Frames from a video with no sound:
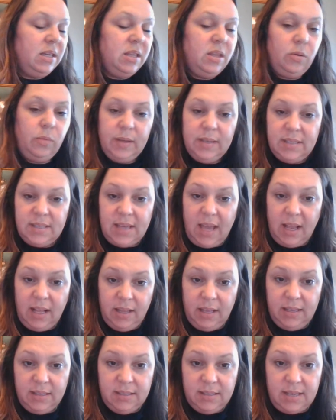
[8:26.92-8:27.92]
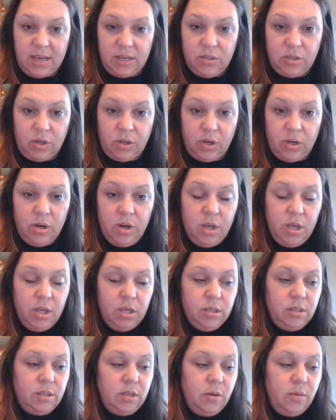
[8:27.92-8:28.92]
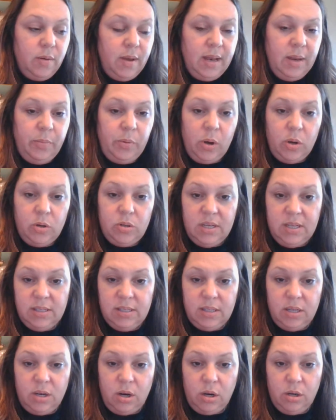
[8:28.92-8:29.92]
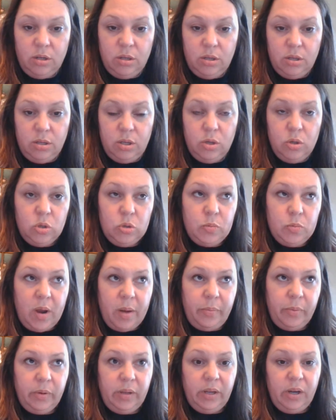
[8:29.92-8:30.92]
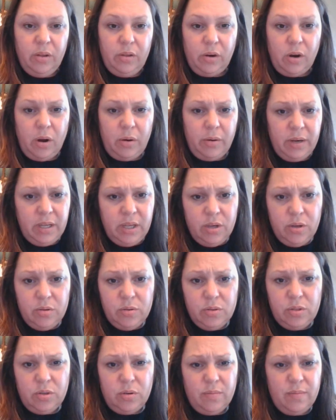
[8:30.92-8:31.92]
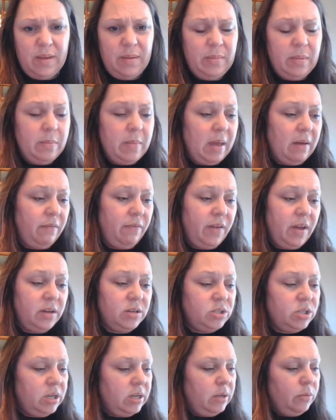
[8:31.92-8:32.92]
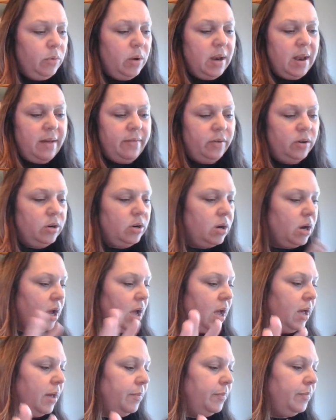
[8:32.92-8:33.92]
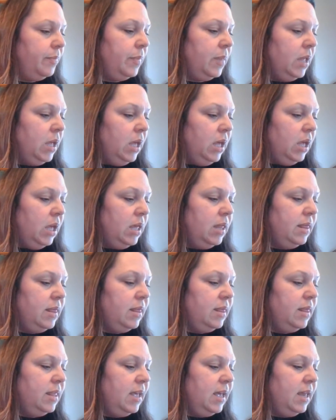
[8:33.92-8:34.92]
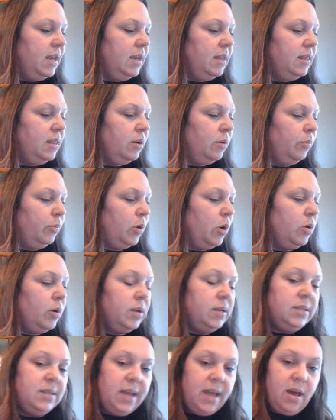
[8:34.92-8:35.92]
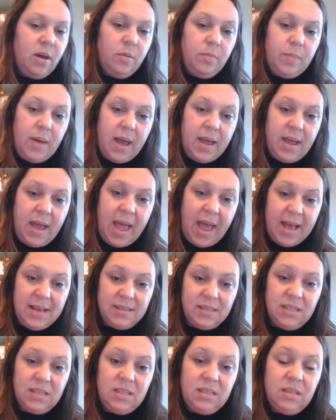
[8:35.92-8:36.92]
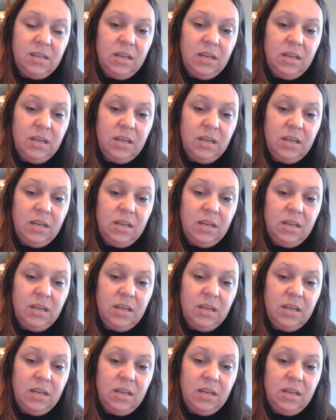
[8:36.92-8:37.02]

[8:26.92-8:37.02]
the recycling center. So any proteins that aren't used properly or they're already used or maybe malfunctioning, whatever, and they're broken down by acid